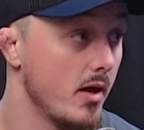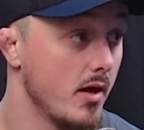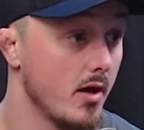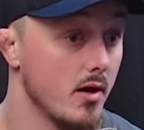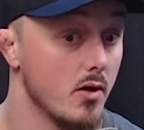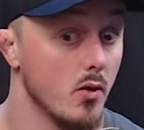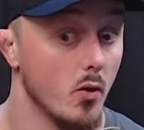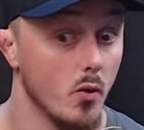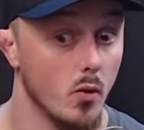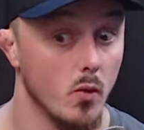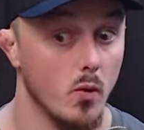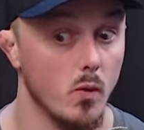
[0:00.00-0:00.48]
And
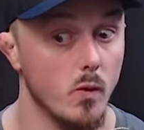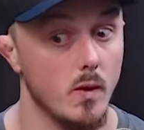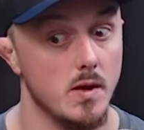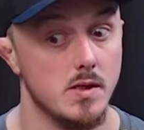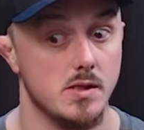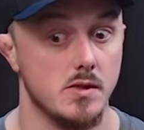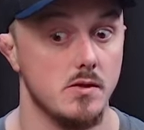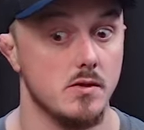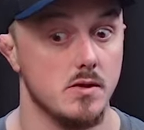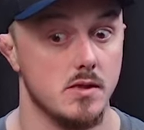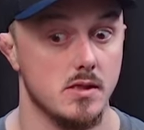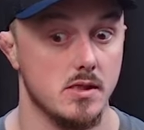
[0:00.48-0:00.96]
I
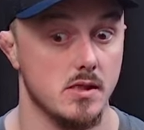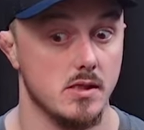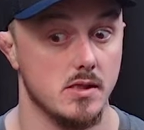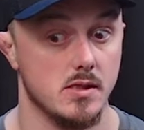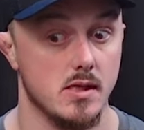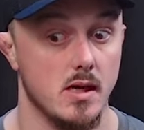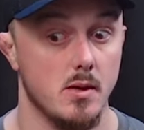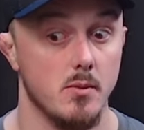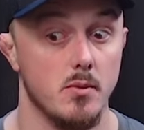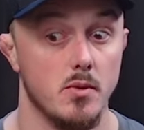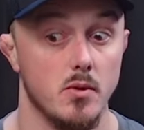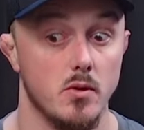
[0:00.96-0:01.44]
always use this
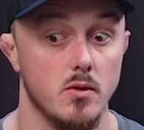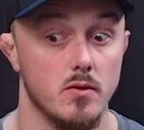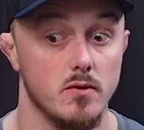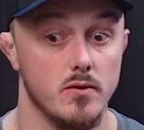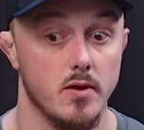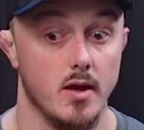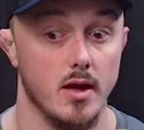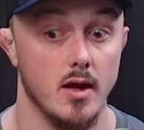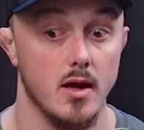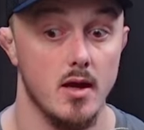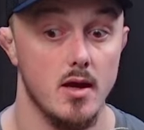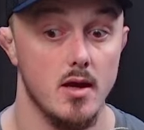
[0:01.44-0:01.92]
example of,
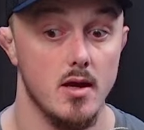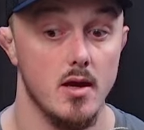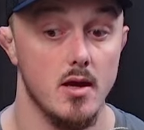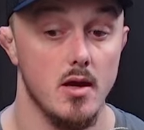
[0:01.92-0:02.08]
like,